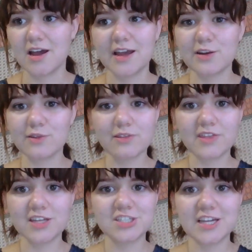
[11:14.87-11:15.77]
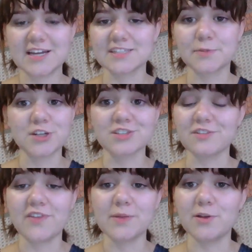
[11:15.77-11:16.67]
I don't think she has a personal
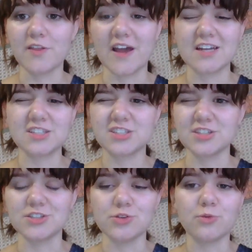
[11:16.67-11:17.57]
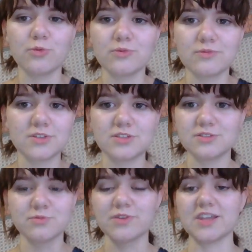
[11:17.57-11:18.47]
fable that she'll do
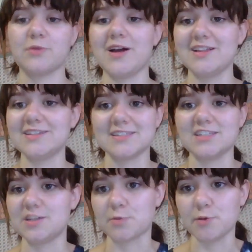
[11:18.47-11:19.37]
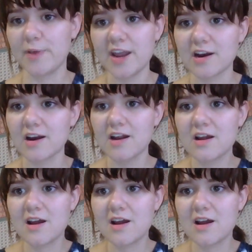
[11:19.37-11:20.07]
really well and doesn't need to prepare,